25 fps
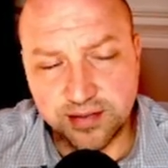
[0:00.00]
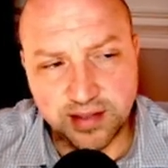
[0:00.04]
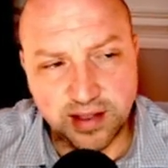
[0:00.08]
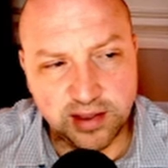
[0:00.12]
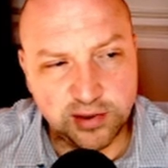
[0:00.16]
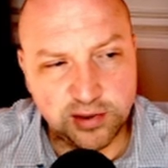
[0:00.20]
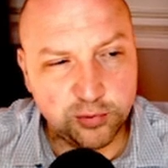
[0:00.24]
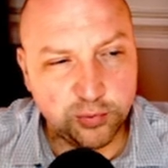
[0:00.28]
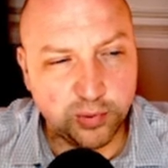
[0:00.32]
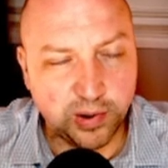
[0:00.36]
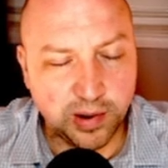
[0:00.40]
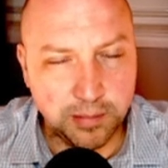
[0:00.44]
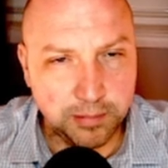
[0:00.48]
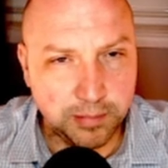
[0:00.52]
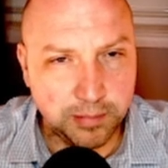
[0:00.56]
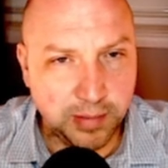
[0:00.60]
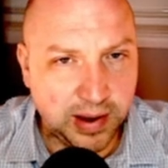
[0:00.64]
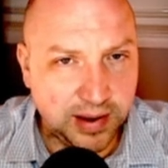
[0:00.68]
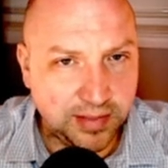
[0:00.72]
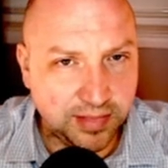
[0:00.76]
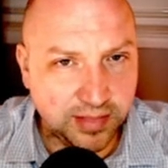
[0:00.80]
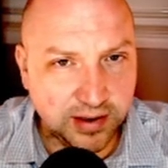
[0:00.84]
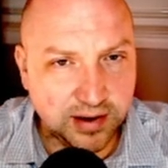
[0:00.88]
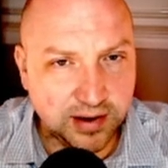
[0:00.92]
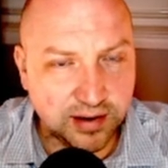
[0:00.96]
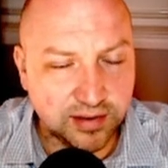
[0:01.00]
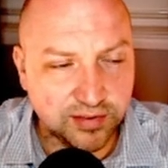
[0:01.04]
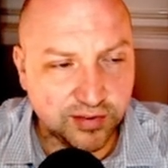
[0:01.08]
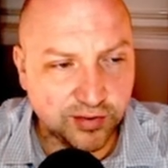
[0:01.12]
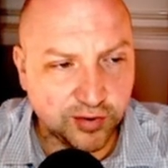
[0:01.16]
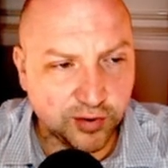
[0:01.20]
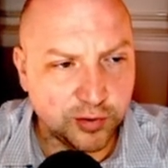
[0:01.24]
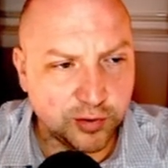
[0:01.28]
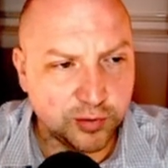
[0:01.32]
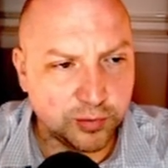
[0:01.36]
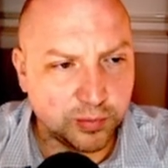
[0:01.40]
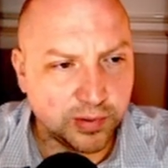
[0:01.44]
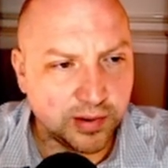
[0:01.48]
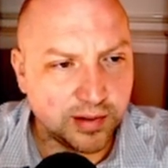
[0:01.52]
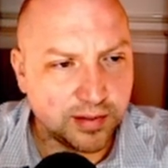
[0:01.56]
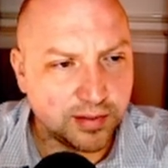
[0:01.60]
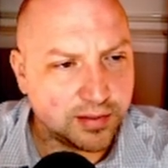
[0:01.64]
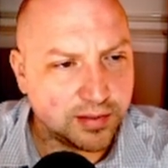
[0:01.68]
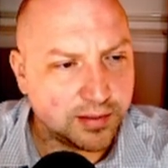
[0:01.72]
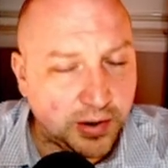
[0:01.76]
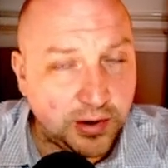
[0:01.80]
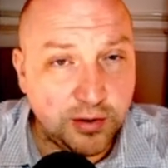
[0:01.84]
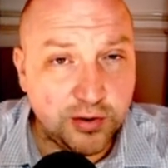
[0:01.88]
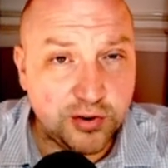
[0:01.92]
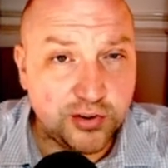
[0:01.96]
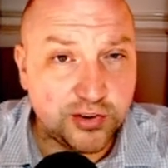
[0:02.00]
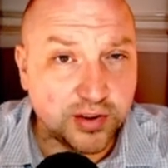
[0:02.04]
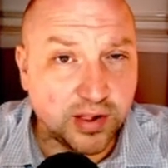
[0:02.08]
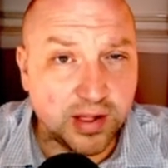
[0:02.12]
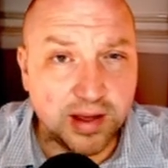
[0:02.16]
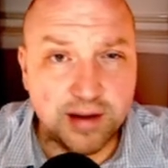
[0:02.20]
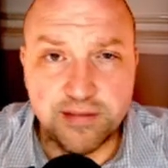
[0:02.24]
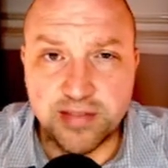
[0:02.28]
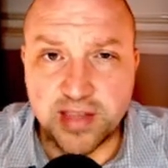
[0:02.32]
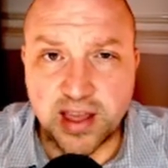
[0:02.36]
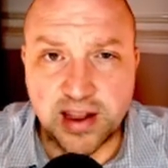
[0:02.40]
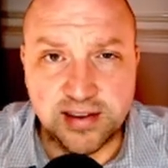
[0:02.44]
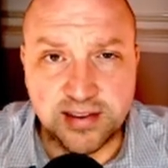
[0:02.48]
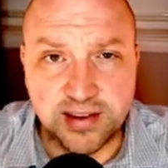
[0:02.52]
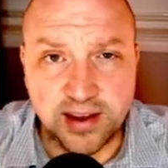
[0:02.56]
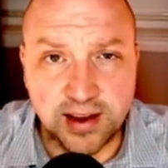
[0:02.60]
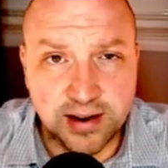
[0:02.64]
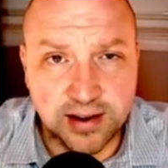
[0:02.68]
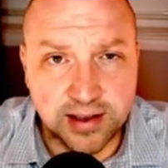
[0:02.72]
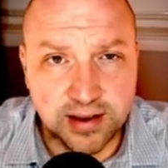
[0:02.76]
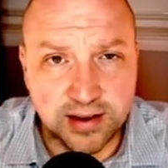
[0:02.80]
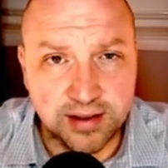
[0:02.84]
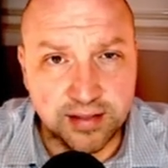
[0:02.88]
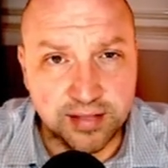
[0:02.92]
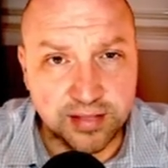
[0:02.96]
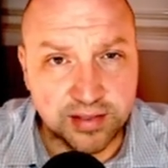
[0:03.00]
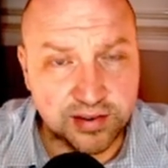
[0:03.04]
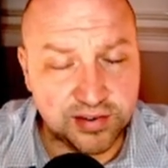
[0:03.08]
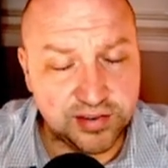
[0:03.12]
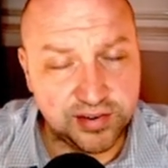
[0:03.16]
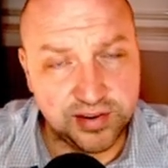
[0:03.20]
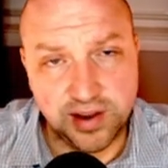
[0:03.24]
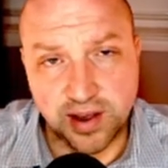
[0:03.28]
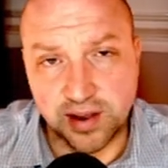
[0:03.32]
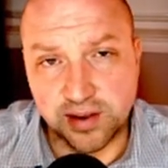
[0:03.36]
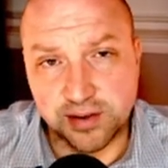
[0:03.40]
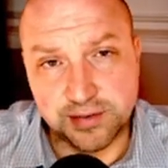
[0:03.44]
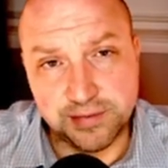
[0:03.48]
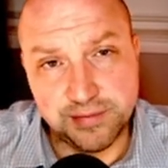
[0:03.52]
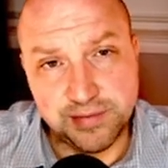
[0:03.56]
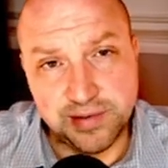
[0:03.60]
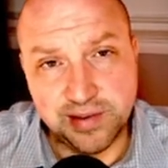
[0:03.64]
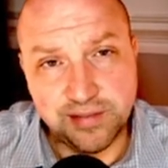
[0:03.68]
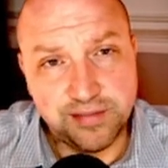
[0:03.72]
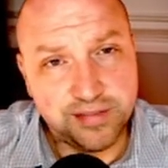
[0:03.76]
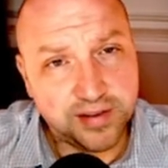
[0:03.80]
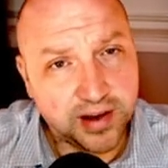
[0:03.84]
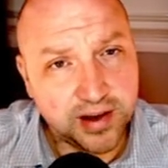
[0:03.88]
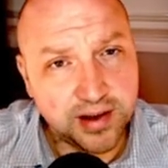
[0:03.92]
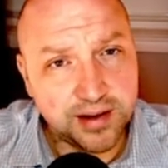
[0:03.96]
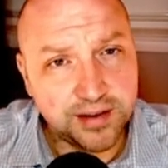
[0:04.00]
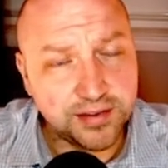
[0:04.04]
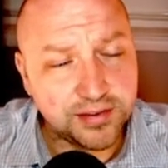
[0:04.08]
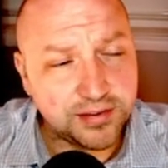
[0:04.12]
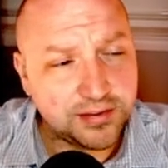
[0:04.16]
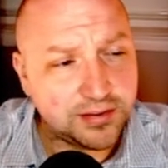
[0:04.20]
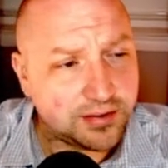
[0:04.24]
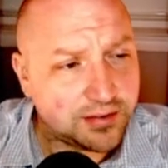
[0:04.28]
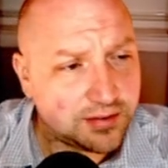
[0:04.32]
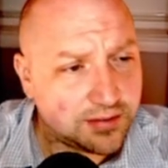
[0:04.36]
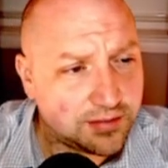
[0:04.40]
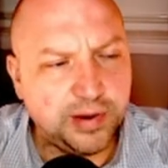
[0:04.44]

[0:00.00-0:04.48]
That's what I'm mainly concerned with. But you still have that data in the CSV files.